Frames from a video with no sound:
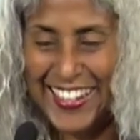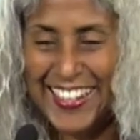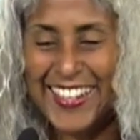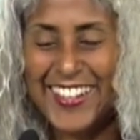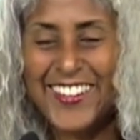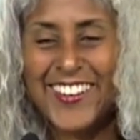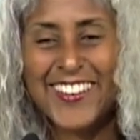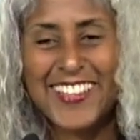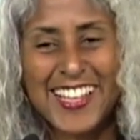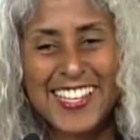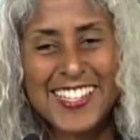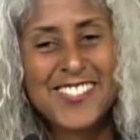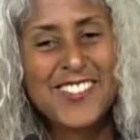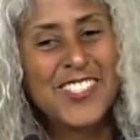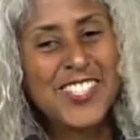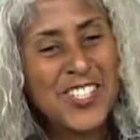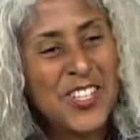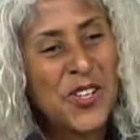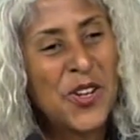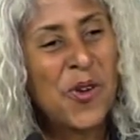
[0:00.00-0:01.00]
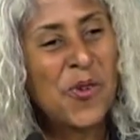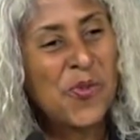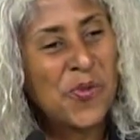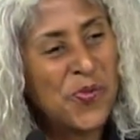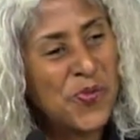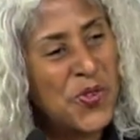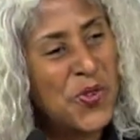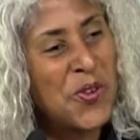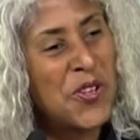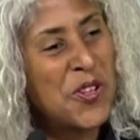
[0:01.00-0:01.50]
You know, that's the, you know,
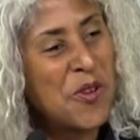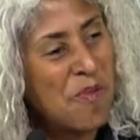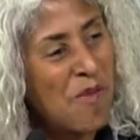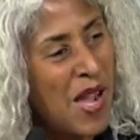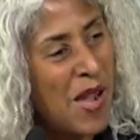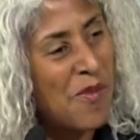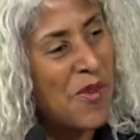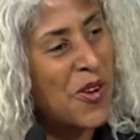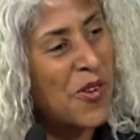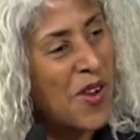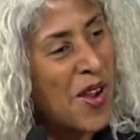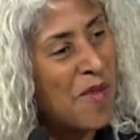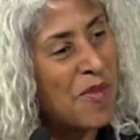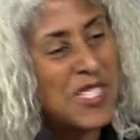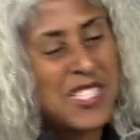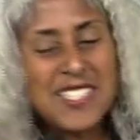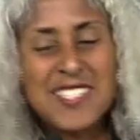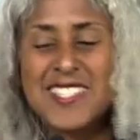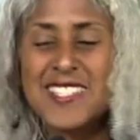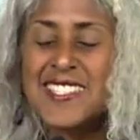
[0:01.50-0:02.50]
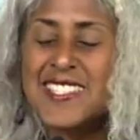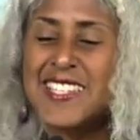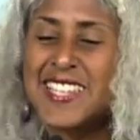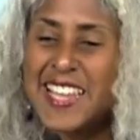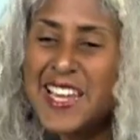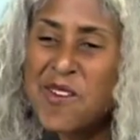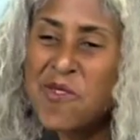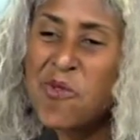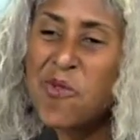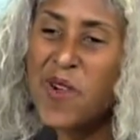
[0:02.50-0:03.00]
when your mom and grandma said, "Just
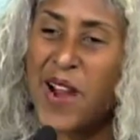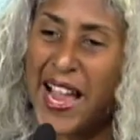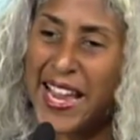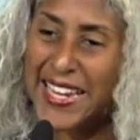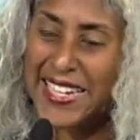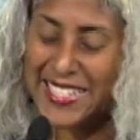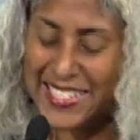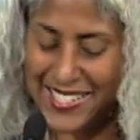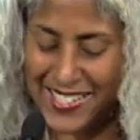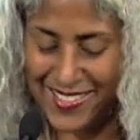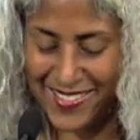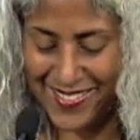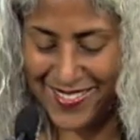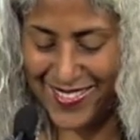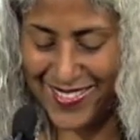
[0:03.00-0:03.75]
get right."